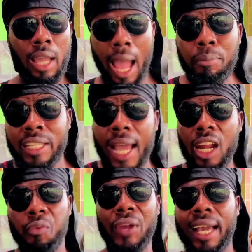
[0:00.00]

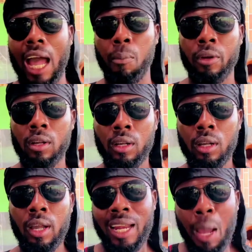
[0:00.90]
MTN FA Cup.
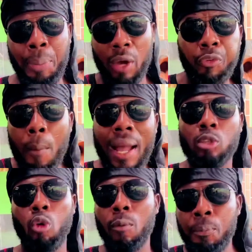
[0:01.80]
The
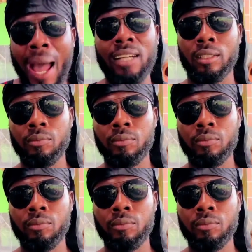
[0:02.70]
performance was bad.